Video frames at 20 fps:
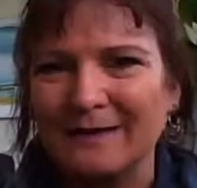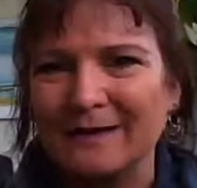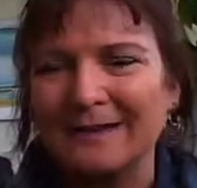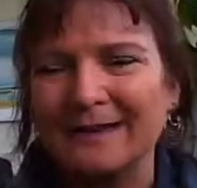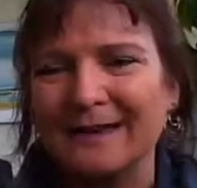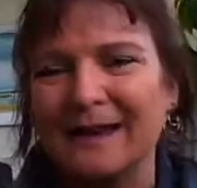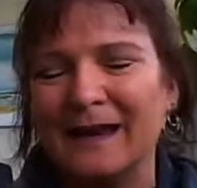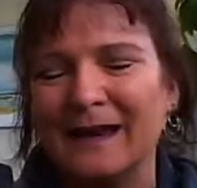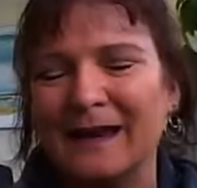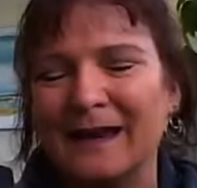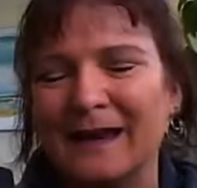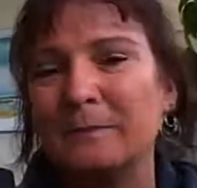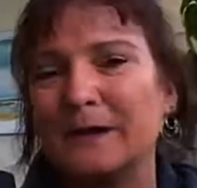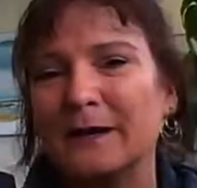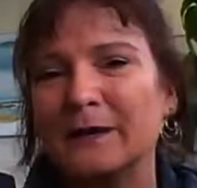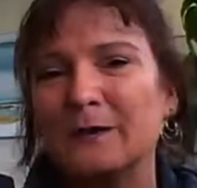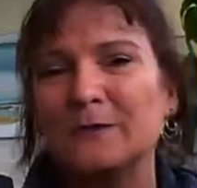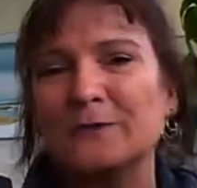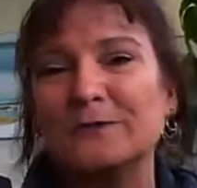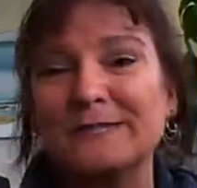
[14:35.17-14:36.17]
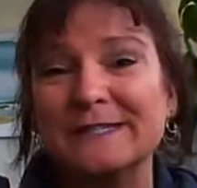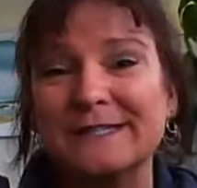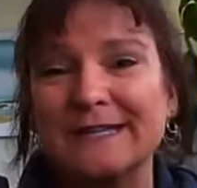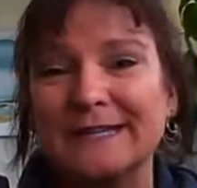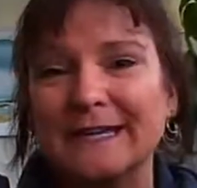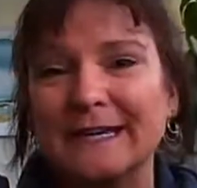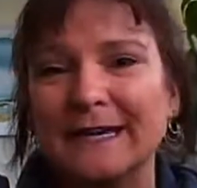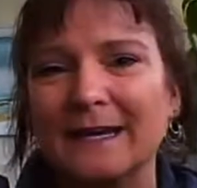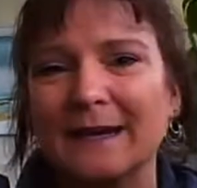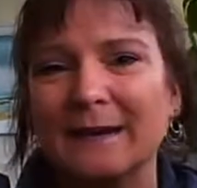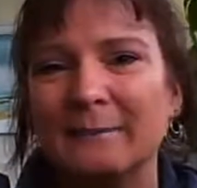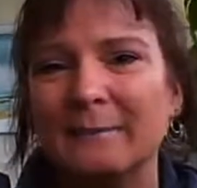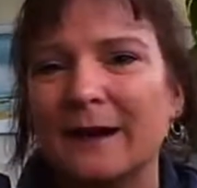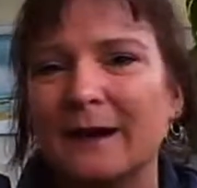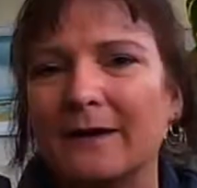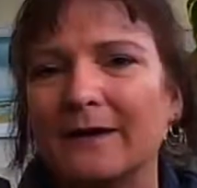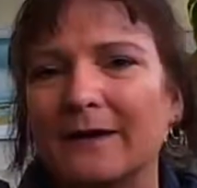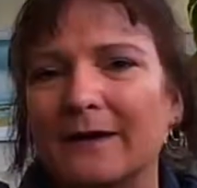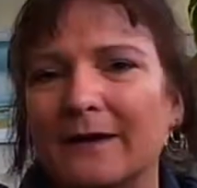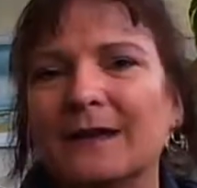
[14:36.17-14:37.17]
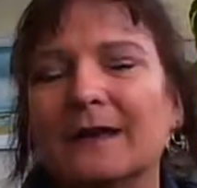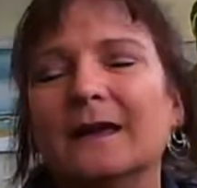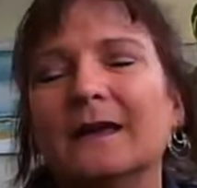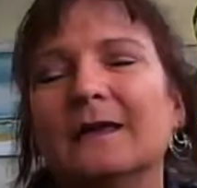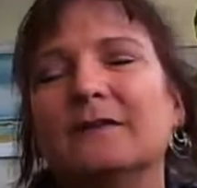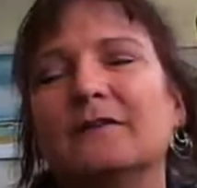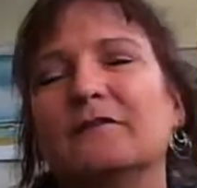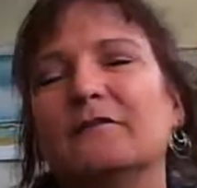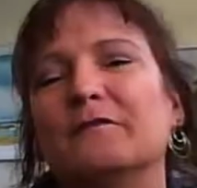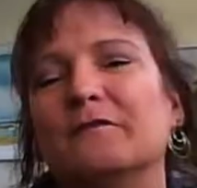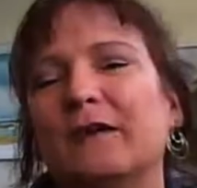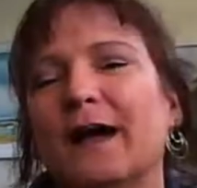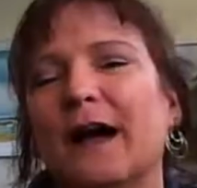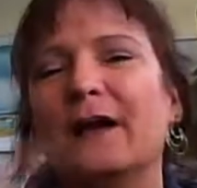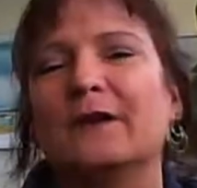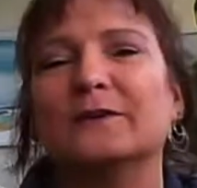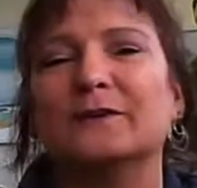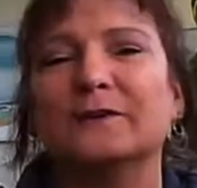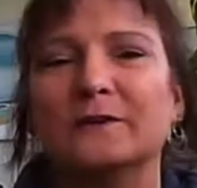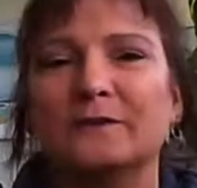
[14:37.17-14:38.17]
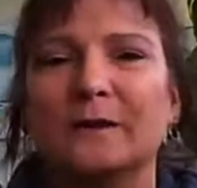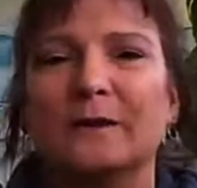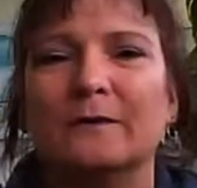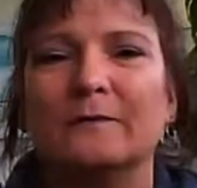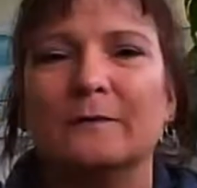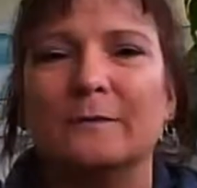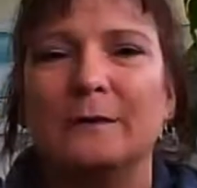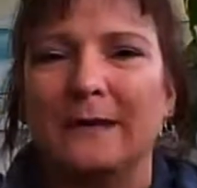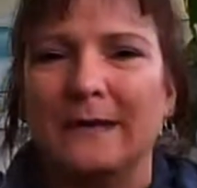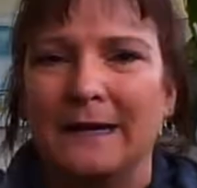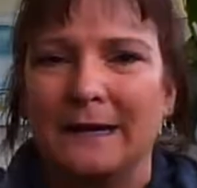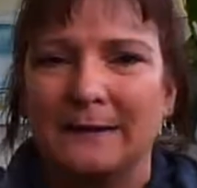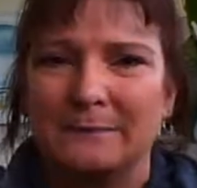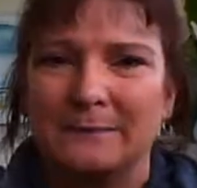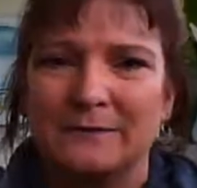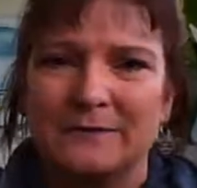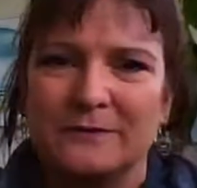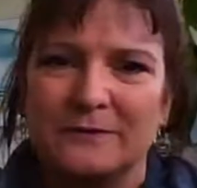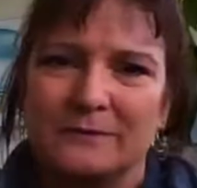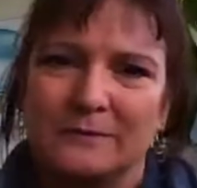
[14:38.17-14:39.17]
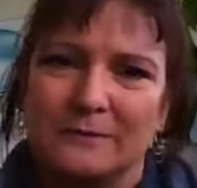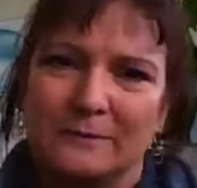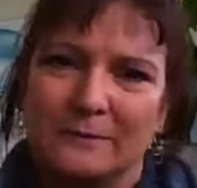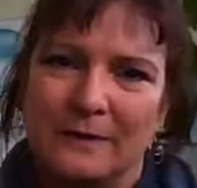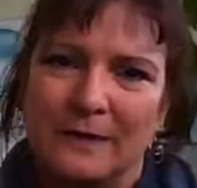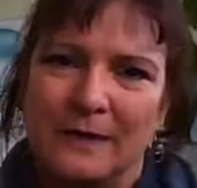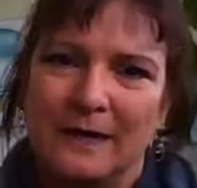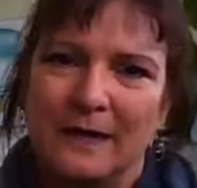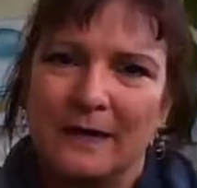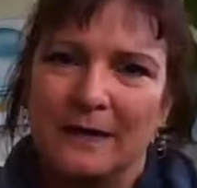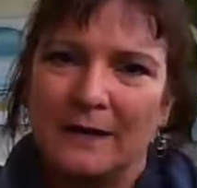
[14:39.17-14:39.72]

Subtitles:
And then anybody who's thinking about it, the value of being able to,